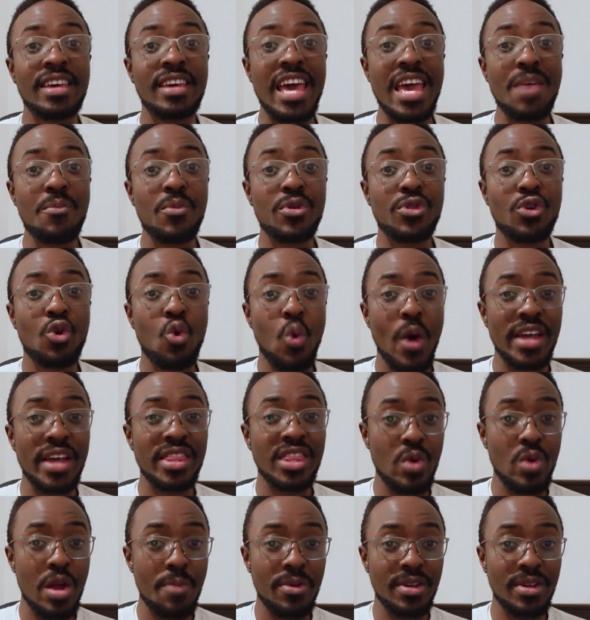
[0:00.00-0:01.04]
he came with
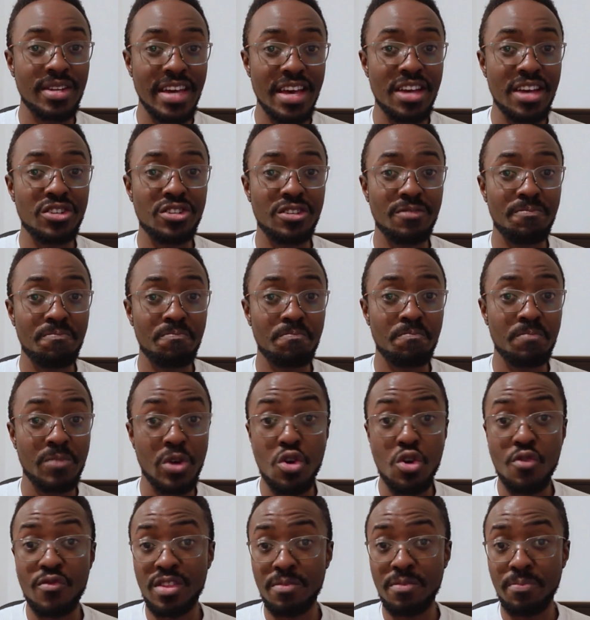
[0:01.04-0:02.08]
quite the reputation.
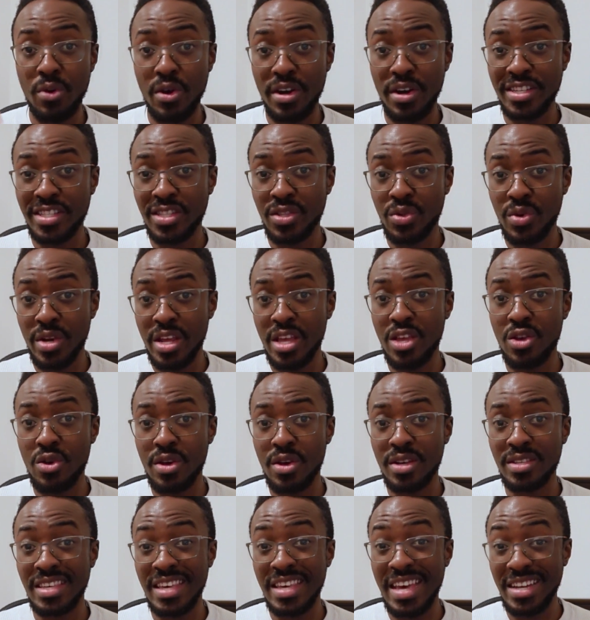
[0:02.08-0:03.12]
Over the past 3
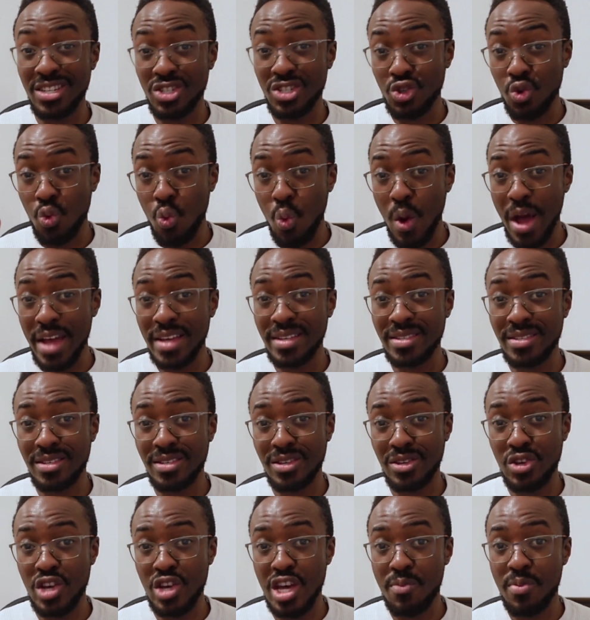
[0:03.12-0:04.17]
years, he had twice
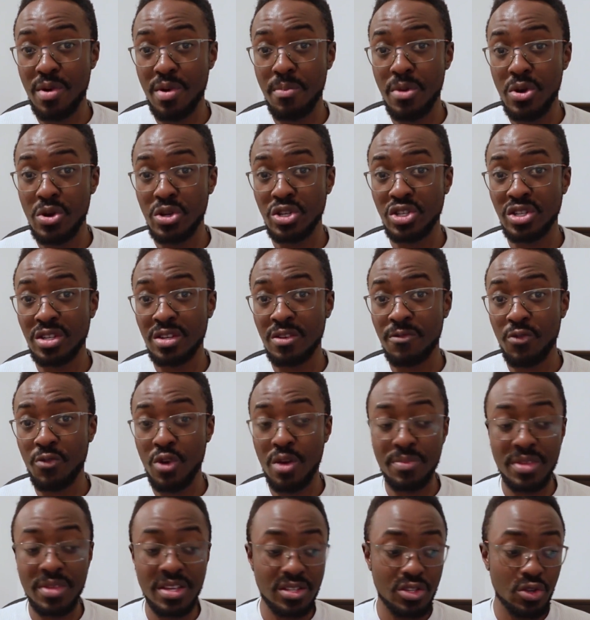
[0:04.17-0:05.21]
secured promotion
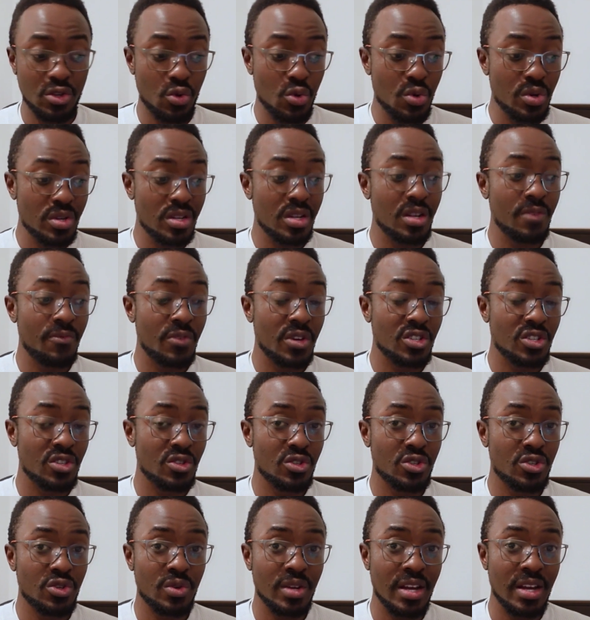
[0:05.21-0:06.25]
from the Segunda
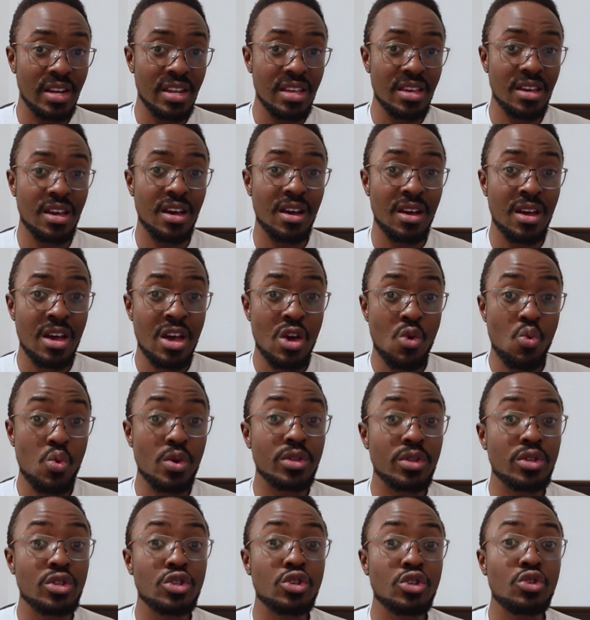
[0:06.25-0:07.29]
Division to La Liga
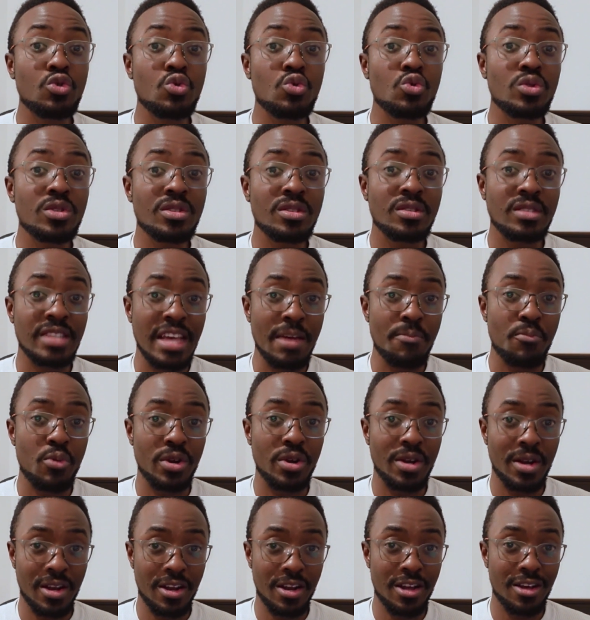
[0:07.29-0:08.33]
with 2 separate